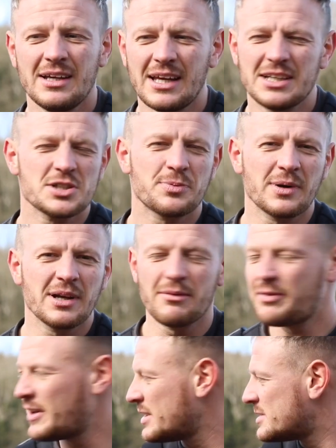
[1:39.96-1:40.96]
yeah, it's just one of them
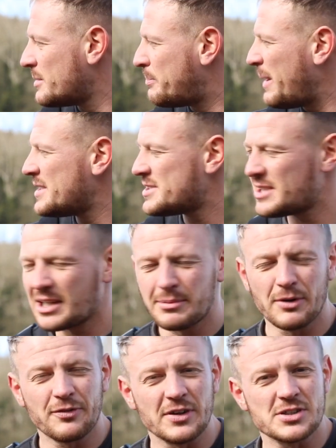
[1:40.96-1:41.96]
things. The best thing
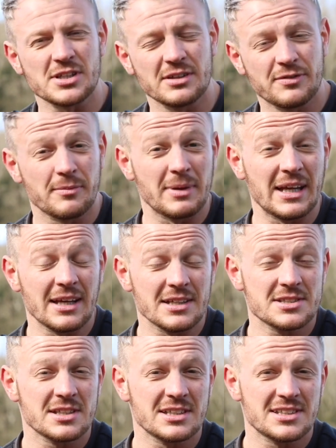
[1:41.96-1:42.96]
about fishing for me
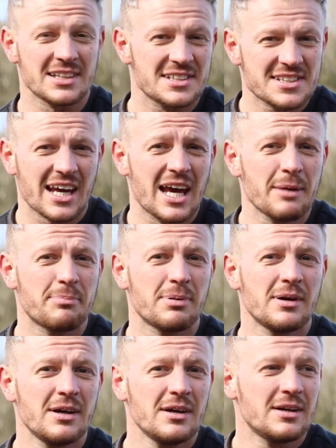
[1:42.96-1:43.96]
is the escape.
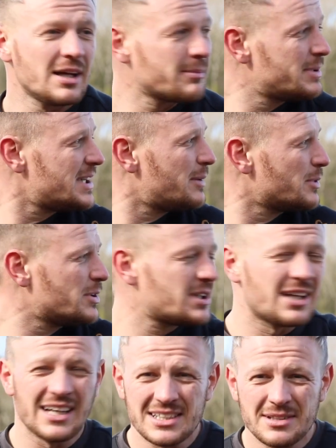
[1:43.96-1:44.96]
Like we're down here
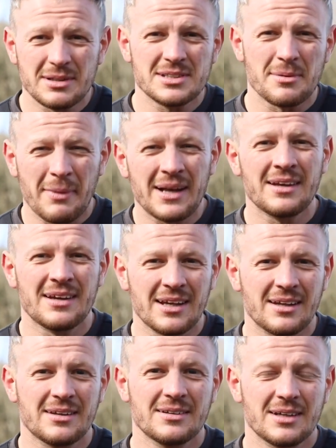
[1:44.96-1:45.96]
today. It's a
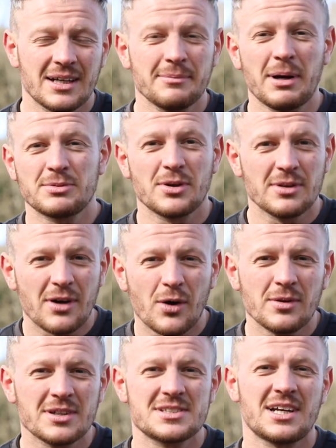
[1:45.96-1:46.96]
Monday, and I'm out
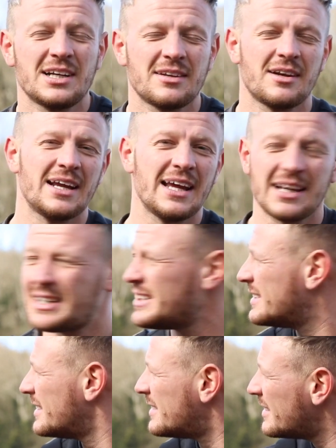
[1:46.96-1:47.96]
on the side of the lake
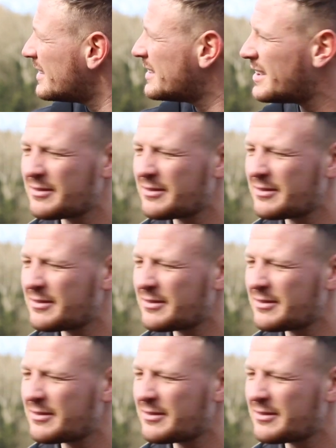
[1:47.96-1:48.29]
in the